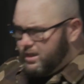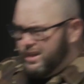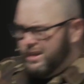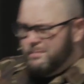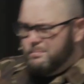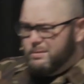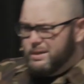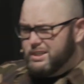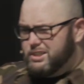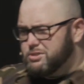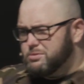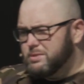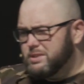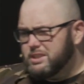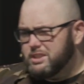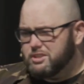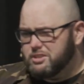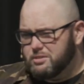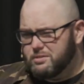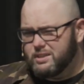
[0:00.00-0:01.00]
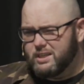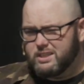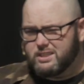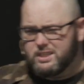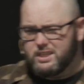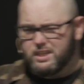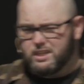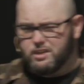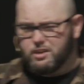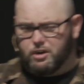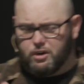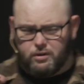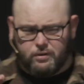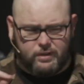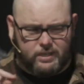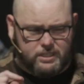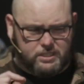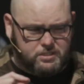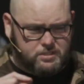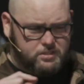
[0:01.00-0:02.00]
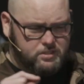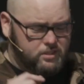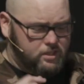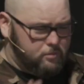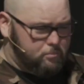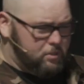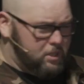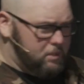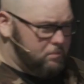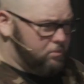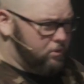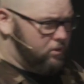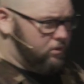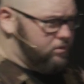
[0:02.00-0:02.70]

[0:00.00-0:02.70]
but he's really doing it to encourage the people.